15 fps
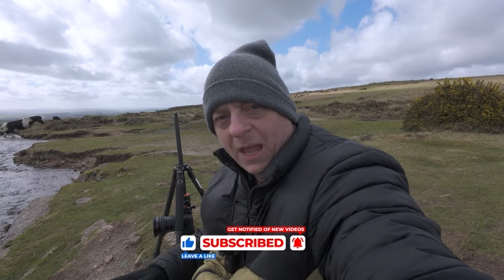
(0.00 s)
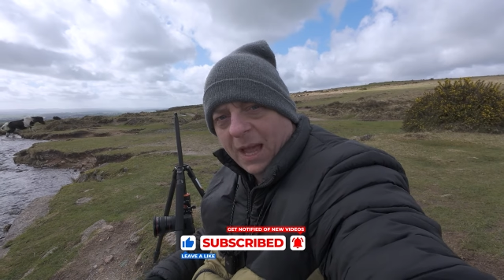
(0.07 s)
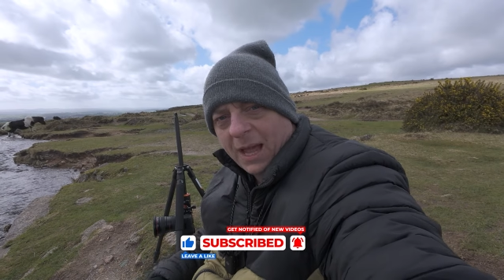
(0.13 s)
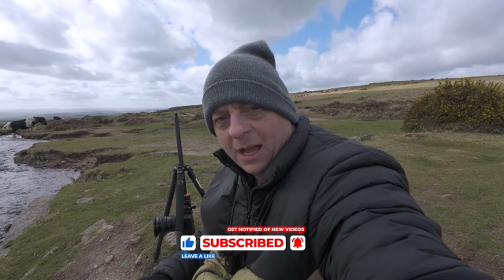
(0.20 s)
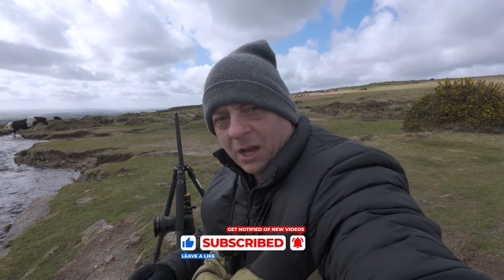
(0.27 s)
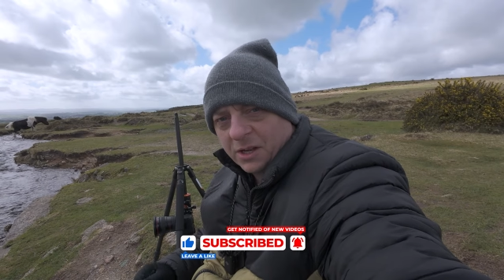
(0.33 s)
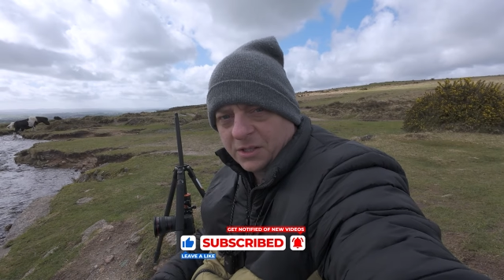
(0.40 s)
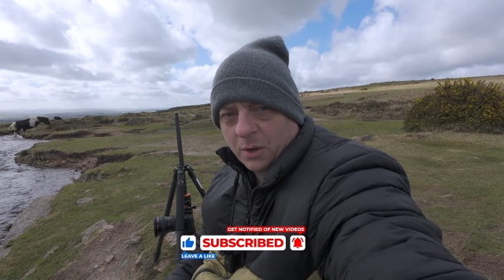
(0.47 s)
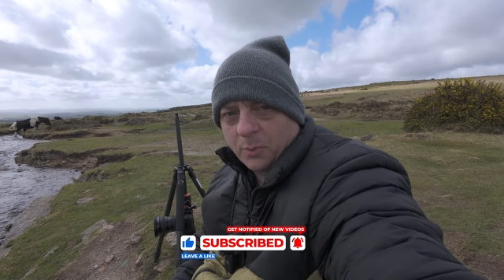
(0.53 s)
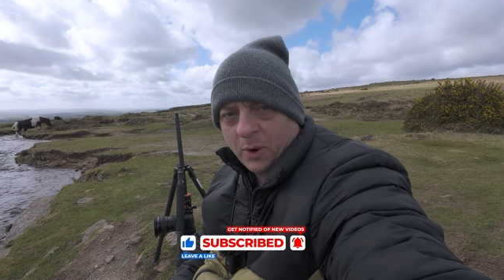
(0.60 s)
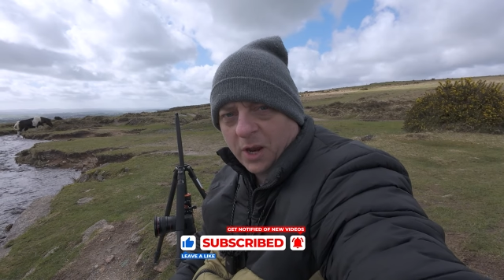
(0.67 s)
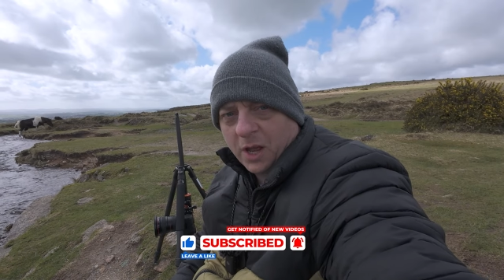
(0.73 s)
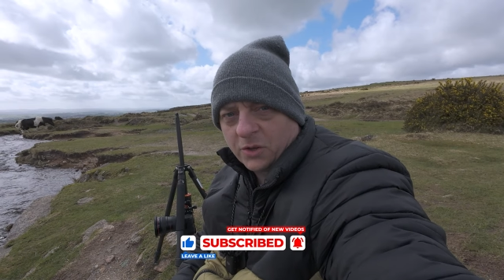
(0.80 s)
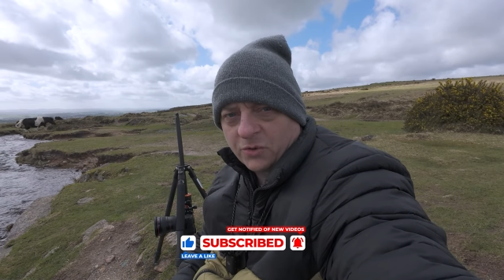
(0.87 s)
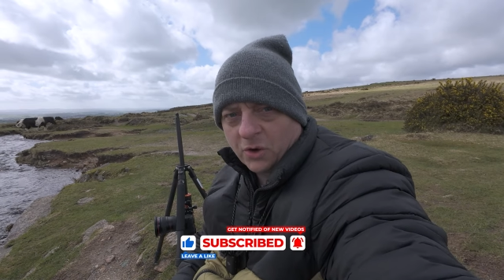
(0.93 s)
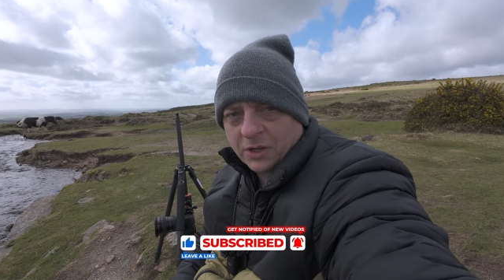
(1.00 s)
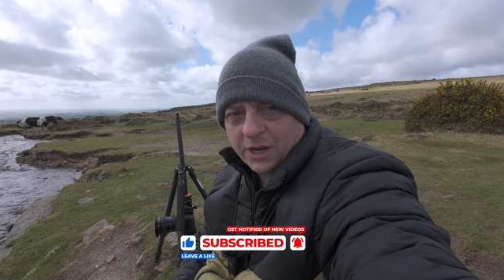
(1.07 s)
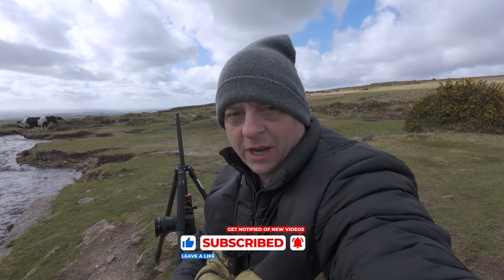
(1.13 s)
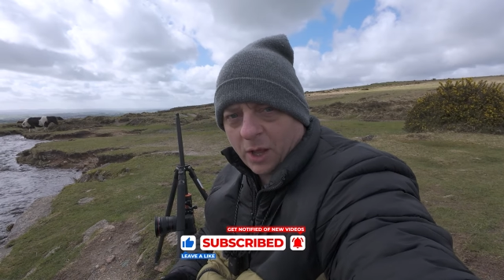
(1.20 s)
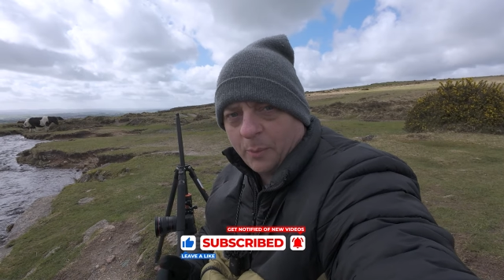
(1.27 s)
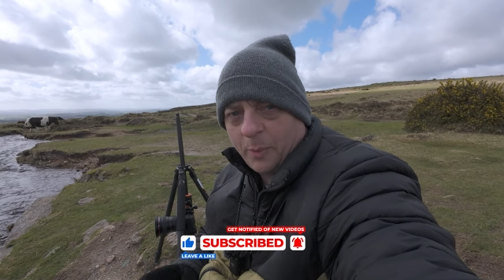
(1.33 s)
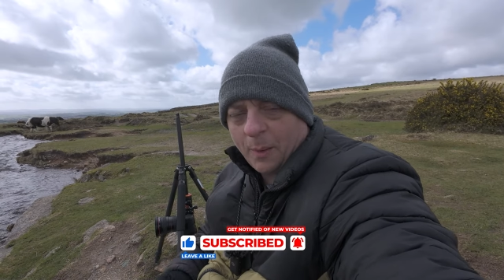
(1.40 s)
at I S O one hundred,
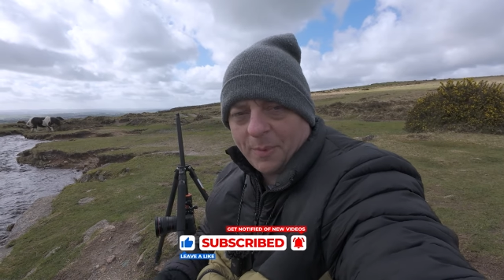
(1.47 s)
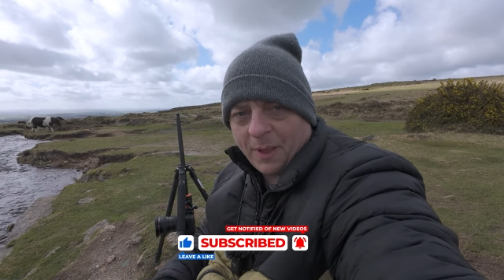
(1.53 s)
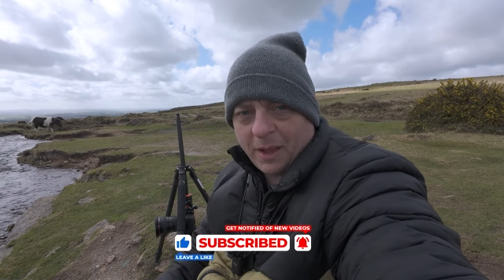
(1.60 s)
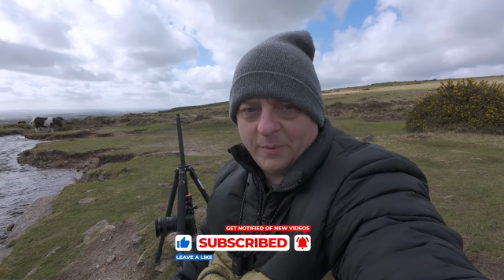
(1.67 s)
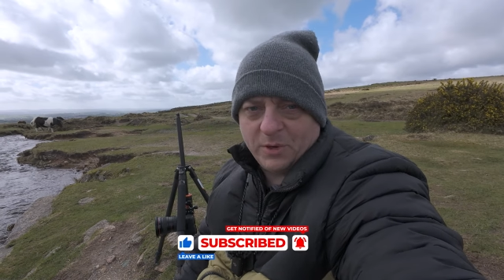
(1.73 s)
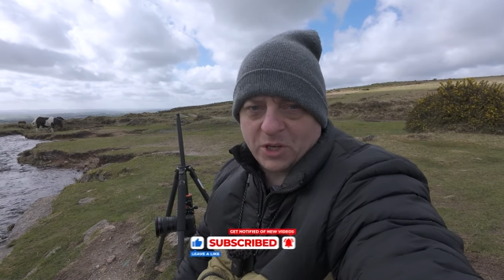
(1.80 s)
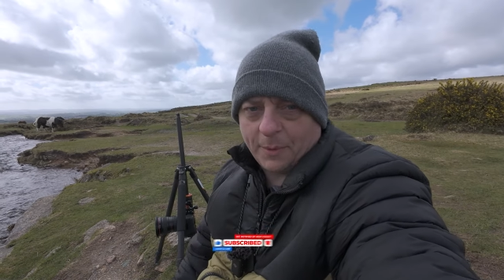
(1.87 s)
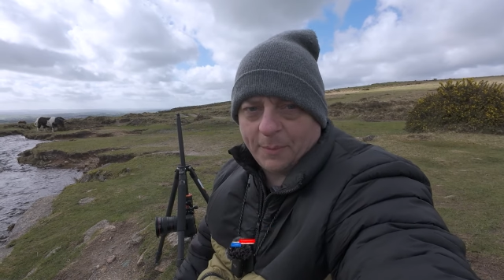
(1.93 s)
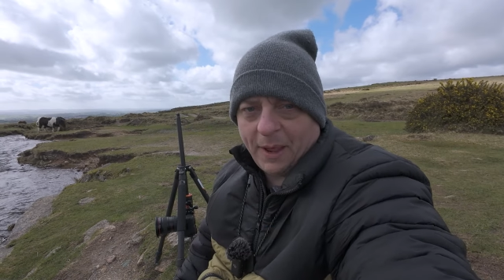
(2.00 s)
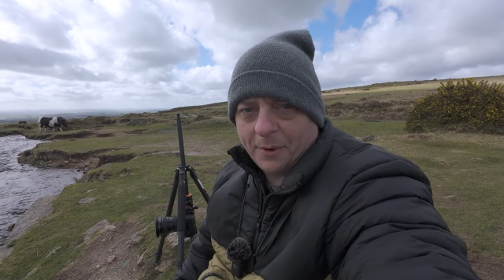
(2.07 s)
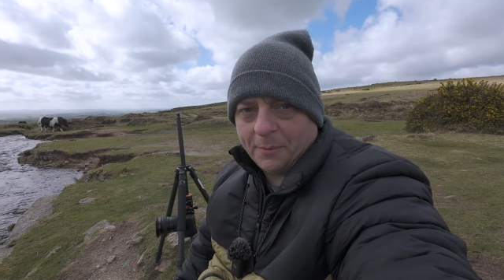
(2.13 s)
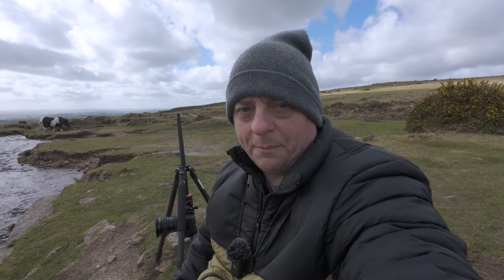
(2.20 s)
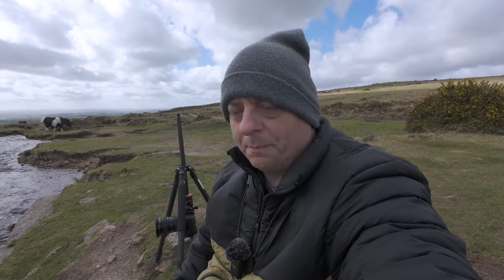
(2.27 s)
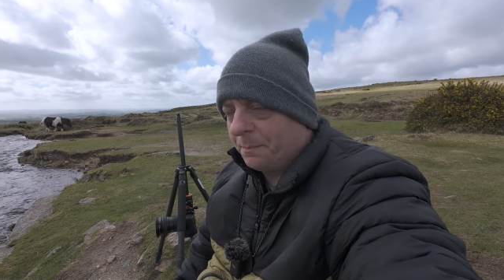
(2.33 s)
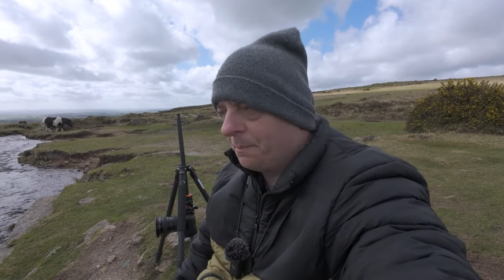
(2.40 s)
and I'll pop that image up now.